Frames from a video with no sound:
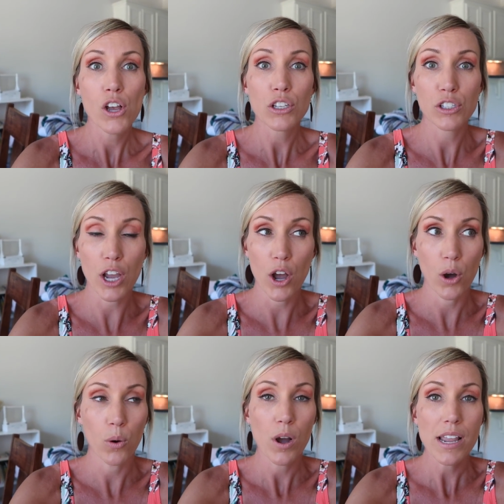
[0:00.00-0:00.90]

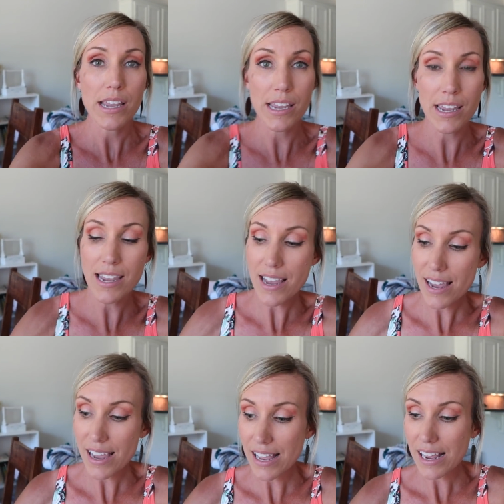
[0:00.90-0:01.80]
So he
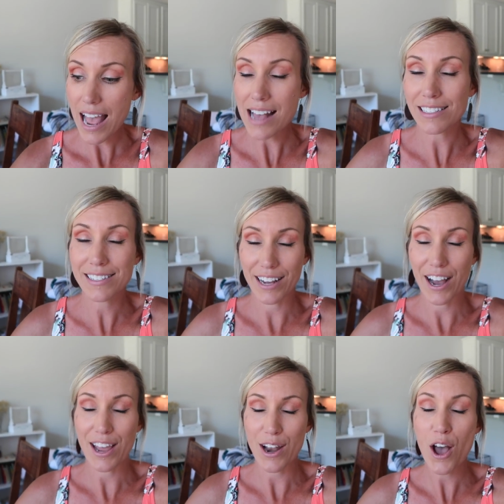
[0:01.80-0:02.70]
has
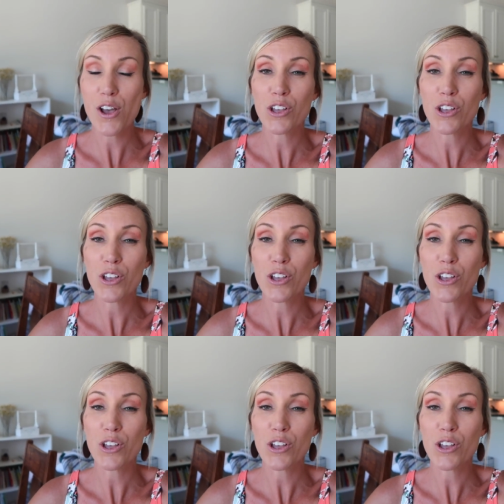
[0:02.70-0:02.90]
done